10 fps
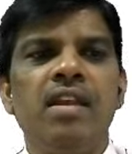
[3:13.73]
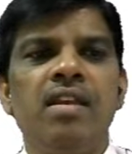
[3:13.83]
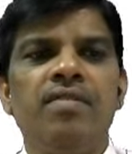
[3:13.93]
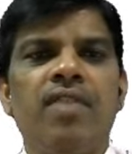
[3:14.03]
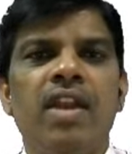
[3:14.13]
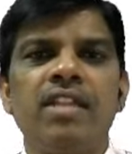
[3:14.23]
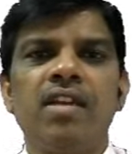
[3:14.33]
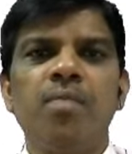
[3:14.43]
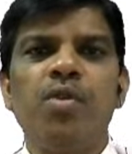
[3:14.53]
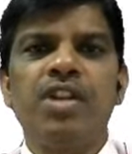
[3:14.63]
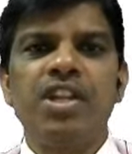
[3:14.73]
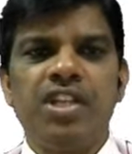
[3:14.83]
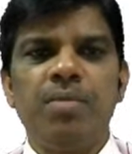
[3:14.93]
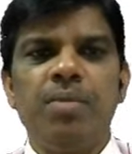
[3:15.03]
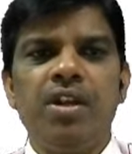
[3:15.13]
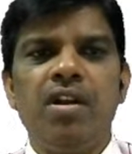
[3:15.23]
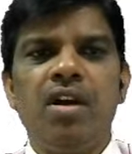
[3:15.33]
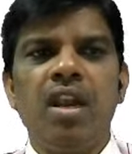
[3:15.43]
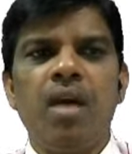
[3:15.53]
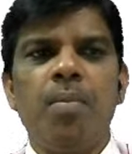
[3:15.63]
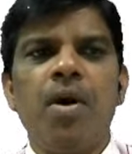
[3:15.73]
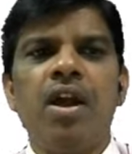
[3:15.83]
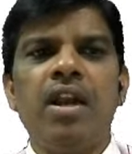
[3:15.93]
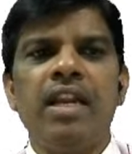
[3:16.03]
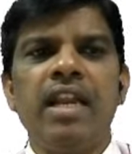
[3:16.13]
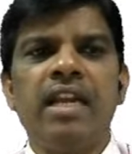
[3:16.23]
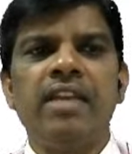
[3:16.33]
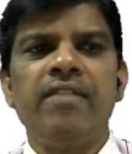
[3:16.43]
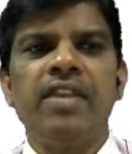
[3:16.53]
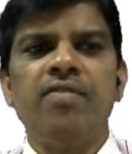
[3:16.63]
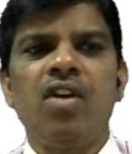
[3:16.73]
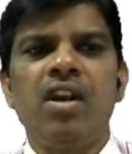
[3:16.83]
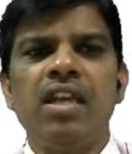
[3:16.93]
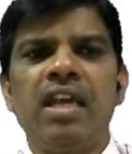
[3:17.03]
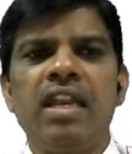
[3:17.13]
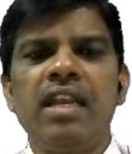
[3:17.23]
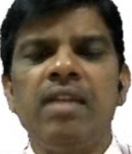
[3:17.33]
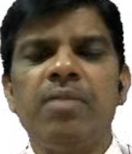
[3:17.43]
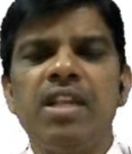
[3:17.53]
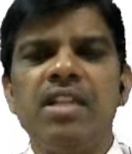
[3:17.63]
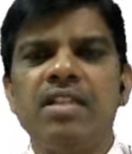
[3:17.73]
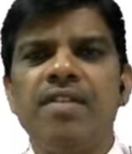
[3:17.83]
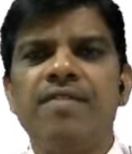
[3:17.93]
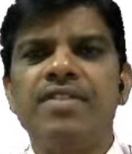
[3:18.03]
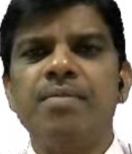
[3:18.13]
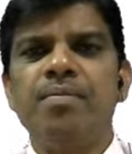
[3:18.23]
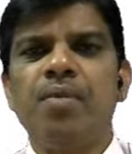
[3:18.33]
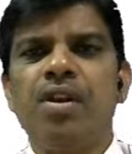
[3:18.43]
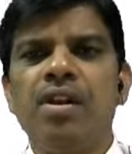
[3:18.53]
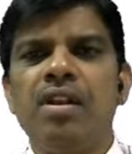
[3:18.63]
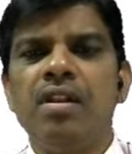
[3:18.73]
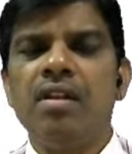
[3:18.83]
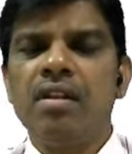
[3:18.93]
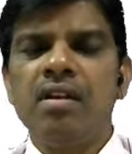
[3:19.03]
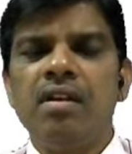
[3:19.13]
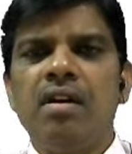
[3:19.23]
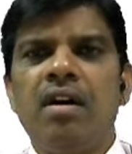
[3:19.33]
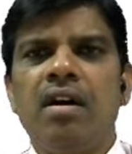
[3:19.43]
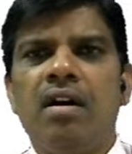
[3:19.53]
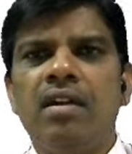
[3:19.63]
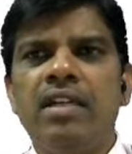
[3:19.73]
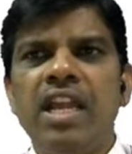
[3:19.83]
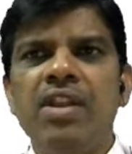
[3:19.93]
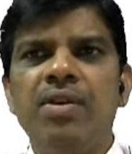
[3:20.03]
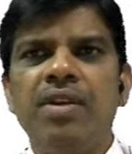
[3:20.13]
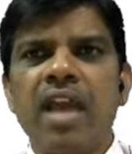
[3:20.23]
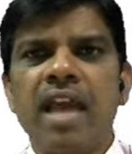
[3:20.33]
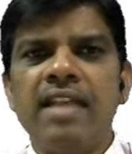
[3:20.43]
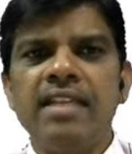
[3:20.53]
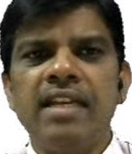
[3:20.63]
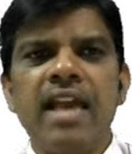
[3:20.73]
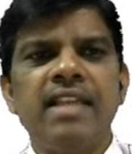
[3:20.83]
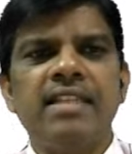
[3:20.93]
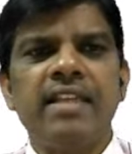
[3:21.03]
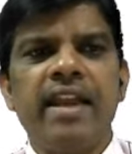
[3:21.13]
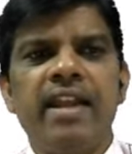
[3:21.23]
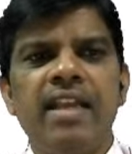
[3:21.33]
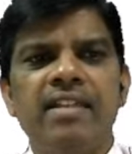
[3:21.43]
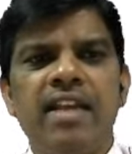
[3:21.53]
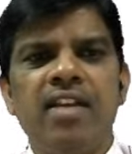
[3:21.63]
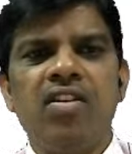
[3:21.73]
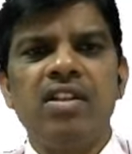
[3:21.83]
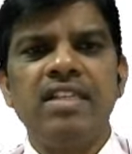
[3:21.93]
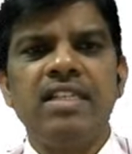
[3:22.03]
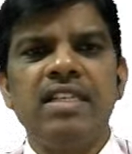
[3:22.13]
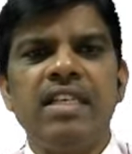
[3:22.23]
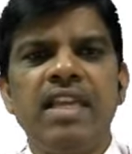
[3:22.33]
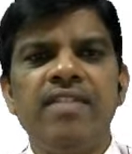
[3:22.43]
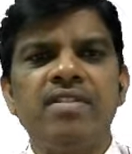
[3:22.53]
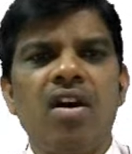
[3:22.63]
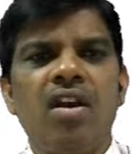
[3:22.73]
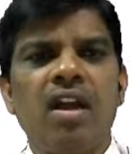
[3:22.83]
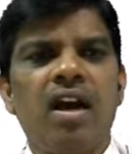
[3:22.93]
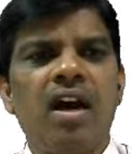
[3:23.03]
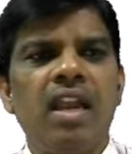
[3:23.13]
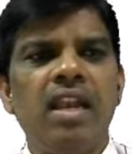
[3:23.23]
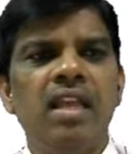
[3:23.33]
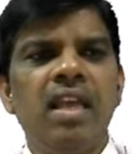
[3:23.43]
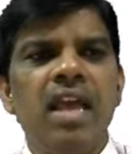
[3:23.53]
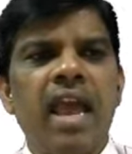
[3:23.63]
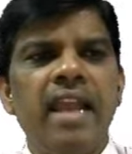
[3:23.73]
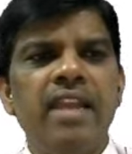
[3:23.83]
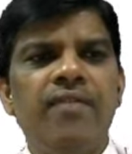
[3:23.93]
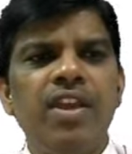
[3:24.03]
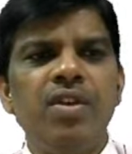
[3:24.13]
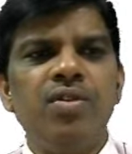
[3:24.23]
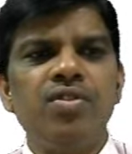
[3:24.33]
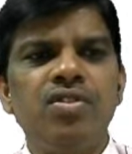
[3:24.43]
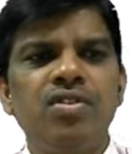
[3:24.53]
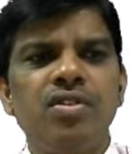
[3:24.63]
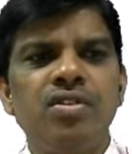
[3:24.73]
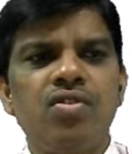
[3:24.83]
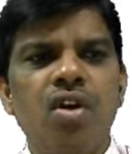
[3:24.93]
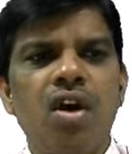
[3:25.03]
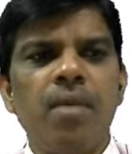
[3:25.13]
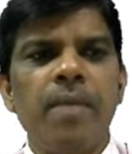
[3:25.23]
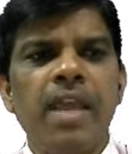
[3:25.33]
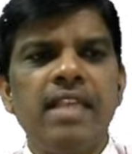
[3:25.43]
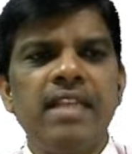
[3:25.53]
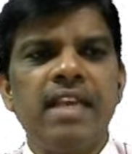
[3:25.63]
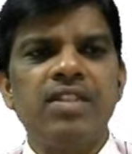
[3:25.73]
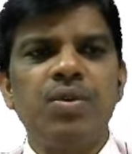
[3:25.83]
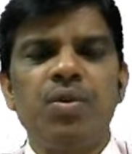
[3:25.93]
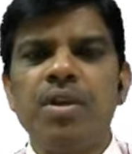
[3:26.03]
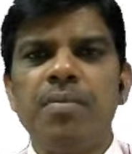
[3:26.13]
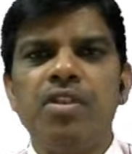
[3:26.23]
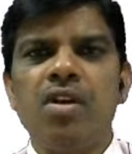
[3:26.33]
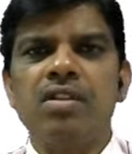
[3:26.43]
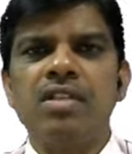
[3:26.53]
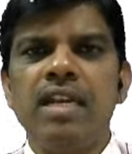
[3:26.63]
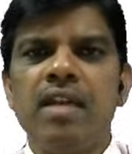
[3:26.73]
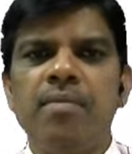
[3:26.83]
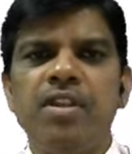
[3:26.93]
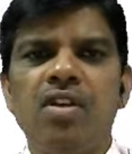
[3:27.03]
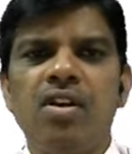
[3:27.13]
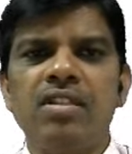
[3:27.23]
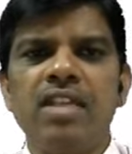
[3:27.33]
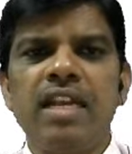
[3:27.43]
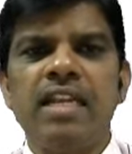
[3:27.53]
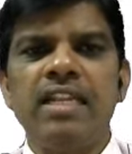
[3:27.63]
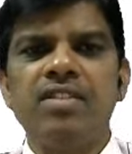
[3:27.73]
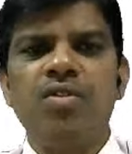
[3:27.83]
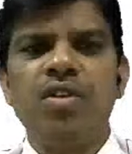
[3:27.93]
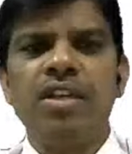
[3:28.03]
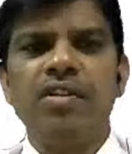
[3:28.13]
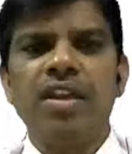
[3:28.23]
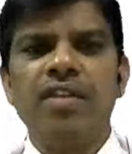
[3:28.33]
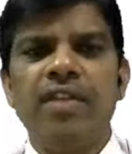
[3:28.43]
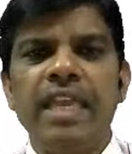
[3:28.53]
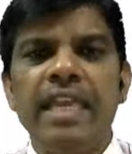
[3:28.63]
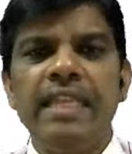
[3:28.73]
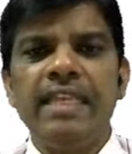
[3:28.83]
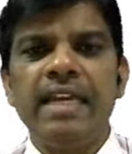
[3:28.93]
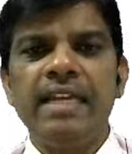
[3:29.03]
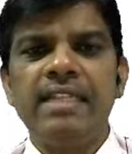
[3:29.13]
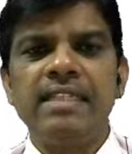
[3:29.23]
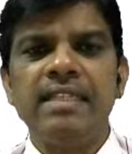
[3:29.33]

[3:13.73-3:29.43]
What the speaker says: For example, tertiary butanol upon reacting with water in presence of simple dilute acid catalyzed hydrolysis, it gives alcohol. And if I use strong base like sodium methoxide or methoxide, it is going to give ethers.